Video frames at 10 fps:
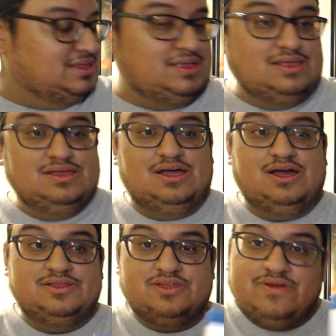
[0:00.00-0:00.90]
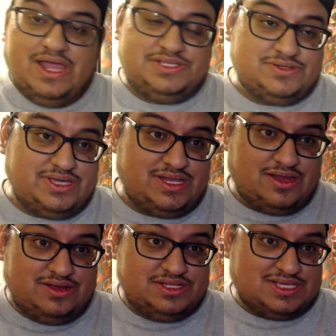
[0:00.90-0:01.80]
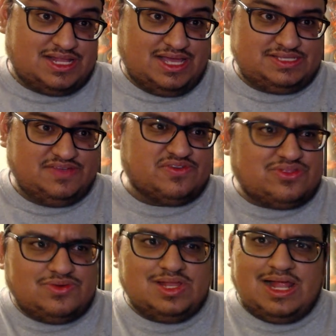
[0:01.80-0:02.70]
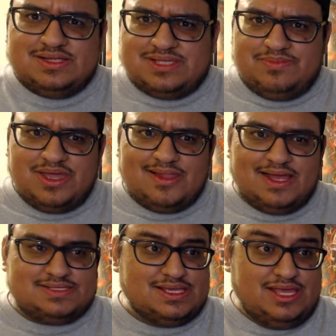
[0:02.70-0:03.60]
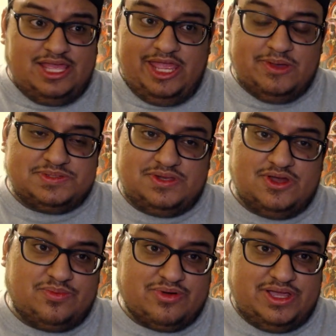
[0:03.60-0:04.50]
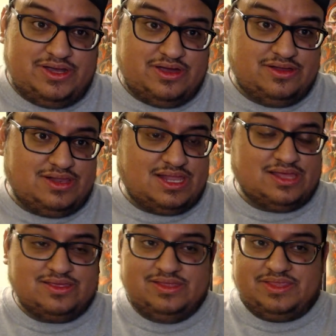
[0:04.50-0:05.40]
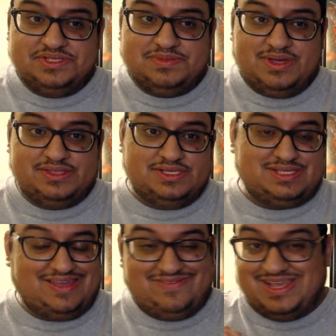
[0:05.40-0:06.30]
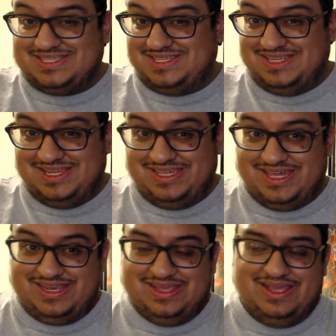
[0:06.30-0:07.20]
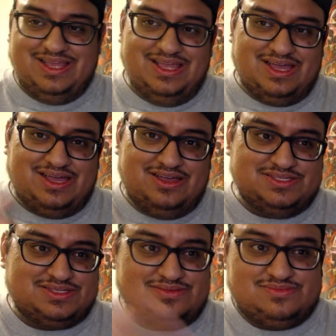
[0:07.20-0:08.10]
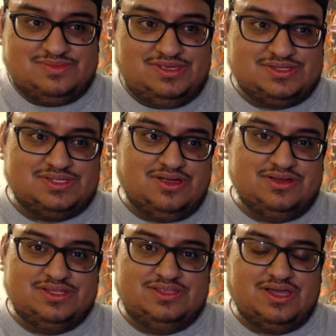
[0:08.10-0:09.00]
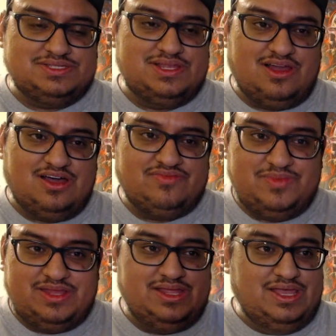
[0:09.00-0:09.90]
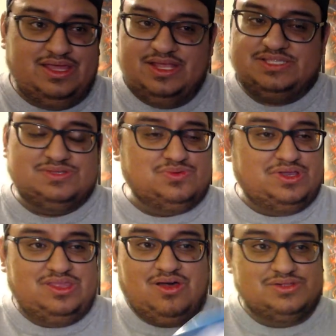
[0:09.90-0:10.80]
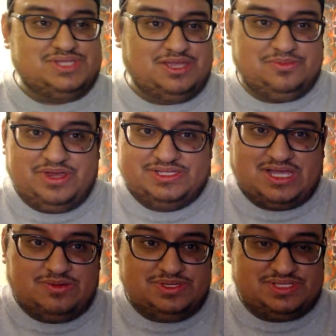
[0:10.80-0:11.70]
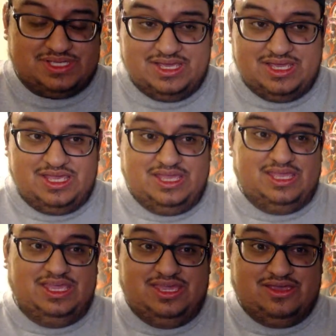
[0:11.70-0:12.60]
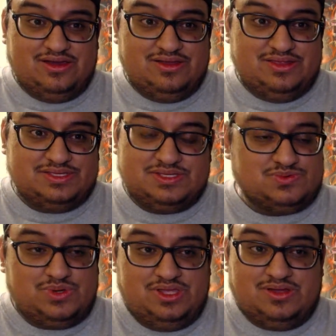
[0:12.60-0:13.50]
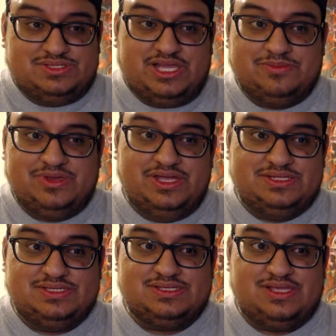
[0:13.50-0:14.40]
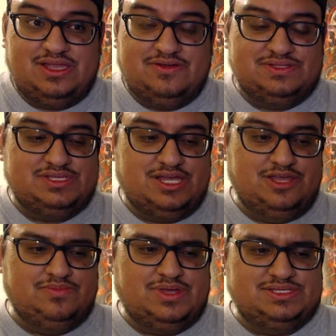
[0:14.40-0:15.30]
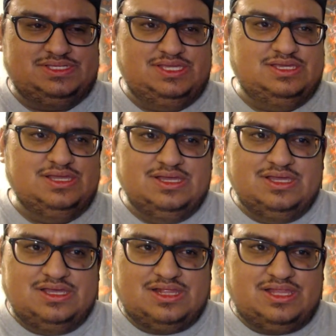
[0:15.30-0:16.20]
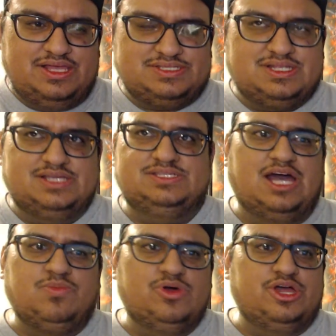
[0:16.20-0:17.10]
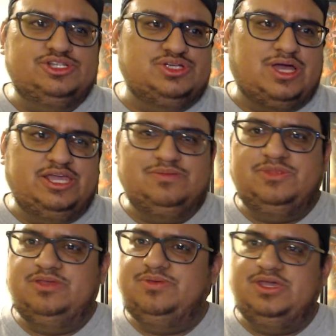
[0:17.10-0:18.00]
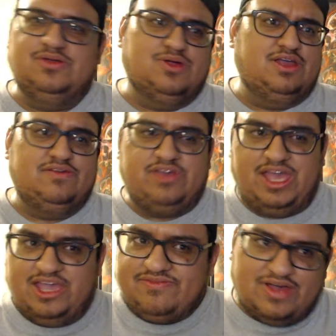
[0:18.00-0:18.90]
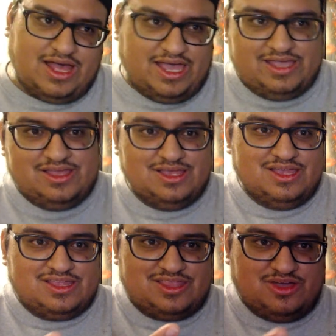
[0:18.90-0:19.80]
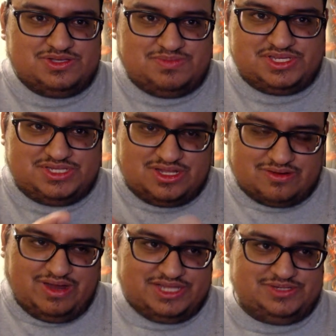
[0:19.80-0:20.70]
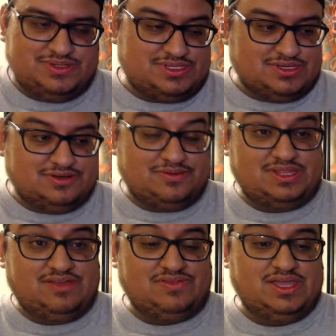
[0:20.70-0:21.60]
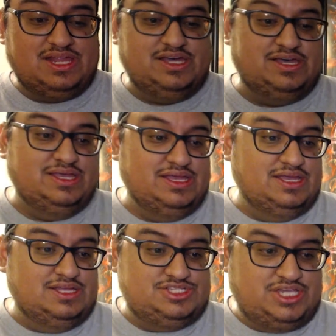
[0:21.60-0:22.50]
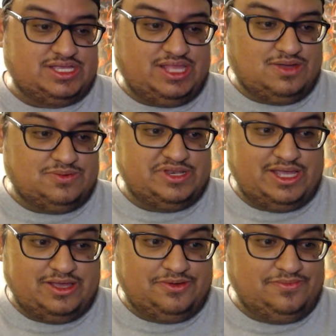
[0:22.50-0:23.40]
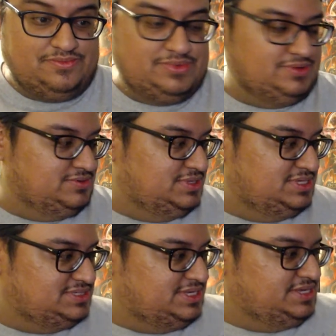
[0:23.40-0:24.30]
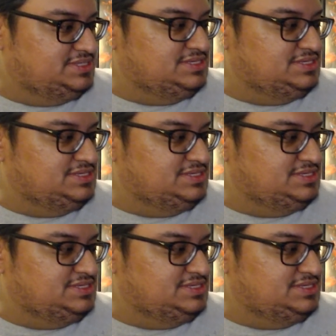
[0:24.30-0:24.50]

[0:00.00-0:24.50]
The Graduate, I heard it's a classic for $3 at Big Lots. It was a no-brainer. I heard a lot of good things about this. Have not seen it yet. Starring Dustin Hoffman. This is one of the all-time greats. I always hear this is one of the all-time greats. Every time I see lists like Top 100 IMDb or AFI, they always mention The Graduate. So I'm definitely gonna check that one out one of these days.